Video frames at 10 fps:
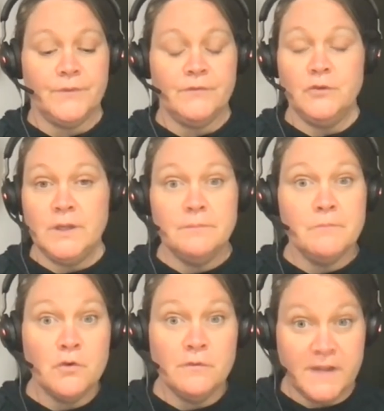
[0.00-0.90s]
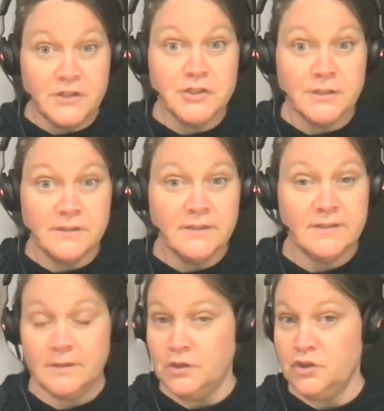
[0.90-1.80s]
if you need motivation,
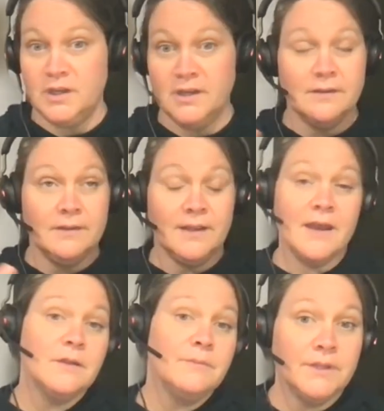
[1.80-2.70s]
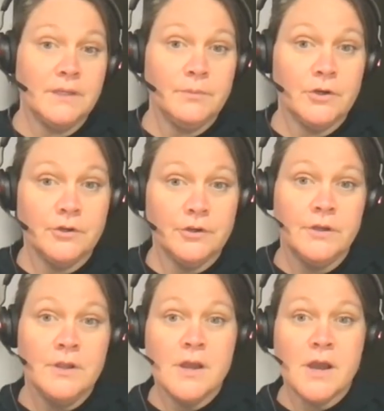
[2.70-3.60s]
you need an accountability partner,
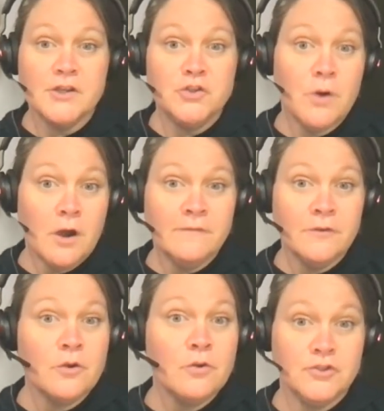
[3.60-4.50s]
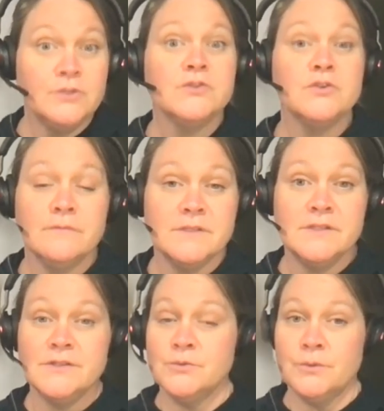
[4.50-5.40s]
I do offer coaching
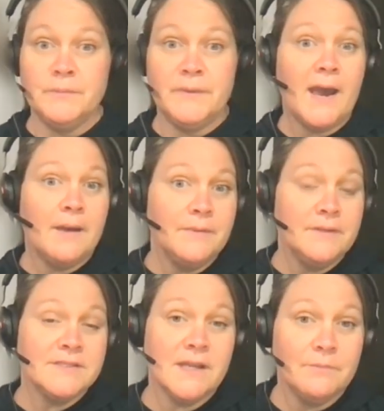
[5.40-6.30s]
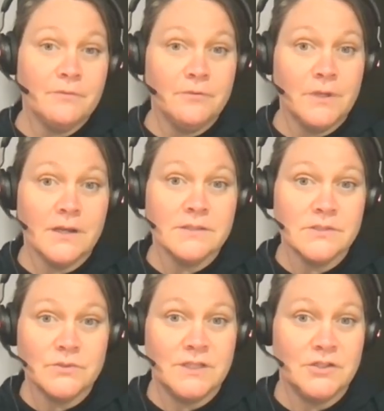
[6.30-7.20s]
services, so I'd be happy to set up a free
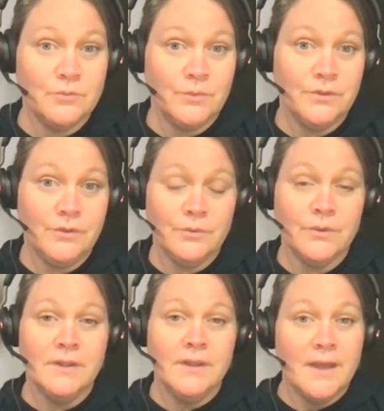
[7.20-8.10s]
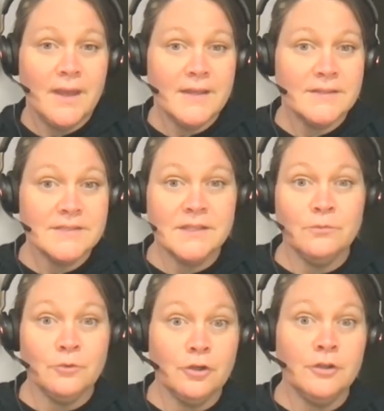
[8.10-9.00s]
consultation with you and see
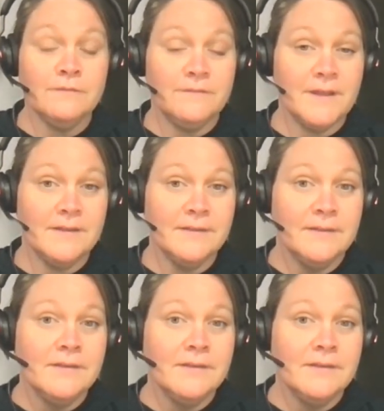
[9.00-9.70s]
if we're a good fit.